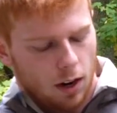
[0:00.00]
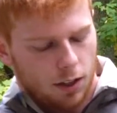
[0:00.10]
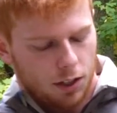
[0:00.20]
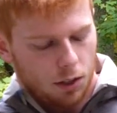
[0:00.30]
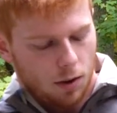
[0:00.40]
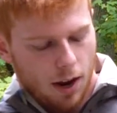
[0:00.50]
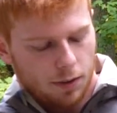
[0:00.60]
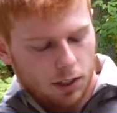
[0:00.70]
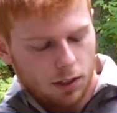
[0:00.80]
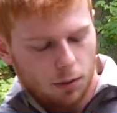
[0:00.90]
They do
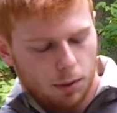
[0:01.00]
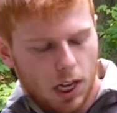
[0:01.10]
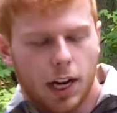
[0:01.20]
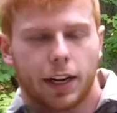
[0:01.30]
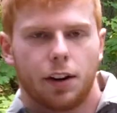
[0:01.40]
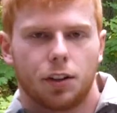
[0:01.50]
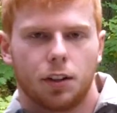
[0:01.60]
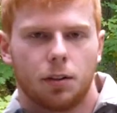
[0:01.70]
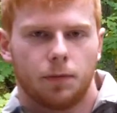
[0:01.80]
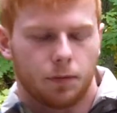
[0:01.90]
have this little block here,
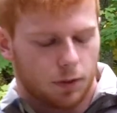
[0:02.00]
though,